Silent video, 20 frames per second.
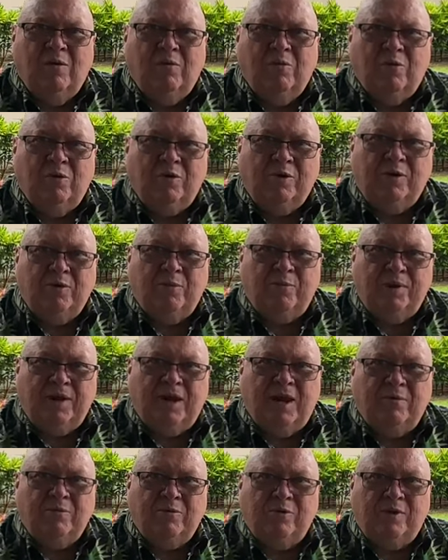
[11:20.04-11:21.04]
where you'll be
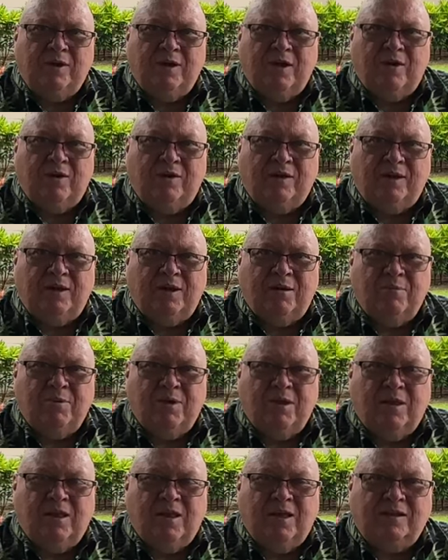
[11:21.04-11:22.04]
able to get on the
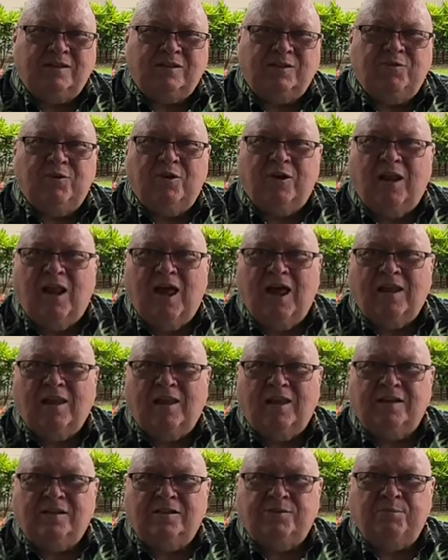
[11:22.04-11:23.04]
MLS for a lot
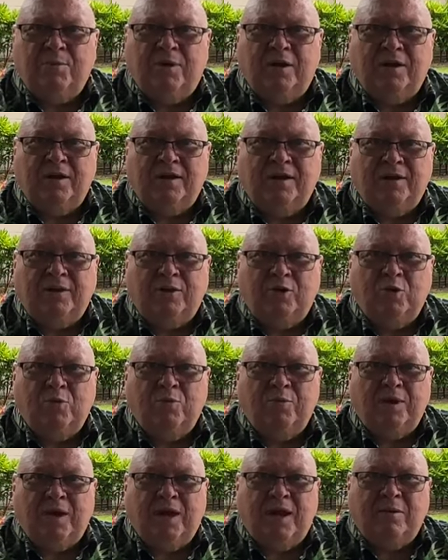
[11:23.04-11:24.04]
less money, and you'll
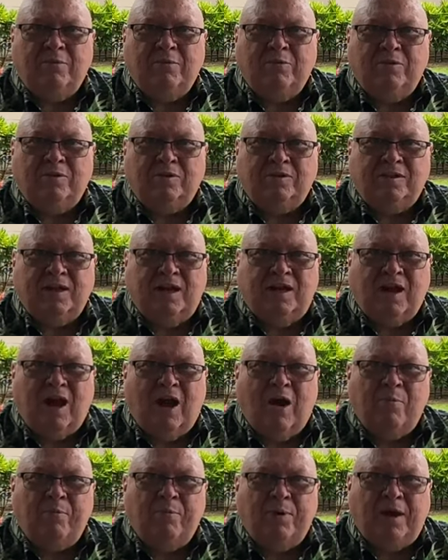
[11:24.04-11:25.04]
be able to say,
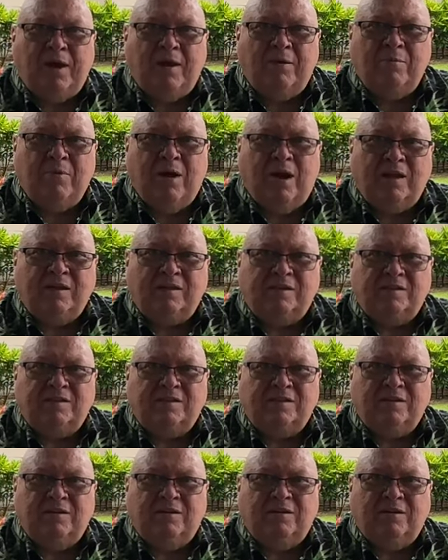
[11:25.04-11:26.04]
I'll pay my
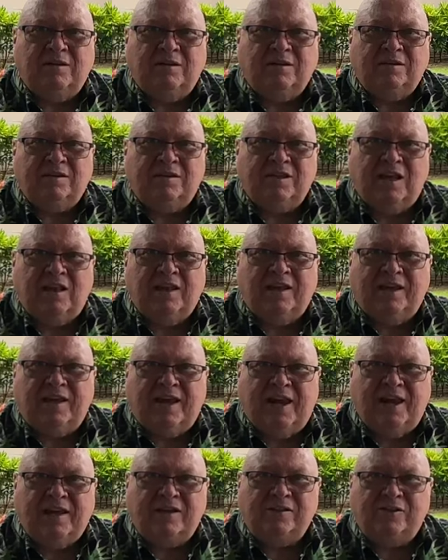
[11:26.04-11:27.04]
selling
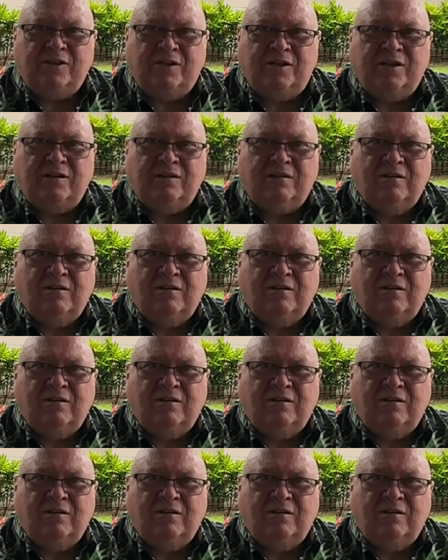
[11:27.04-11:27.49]
agent,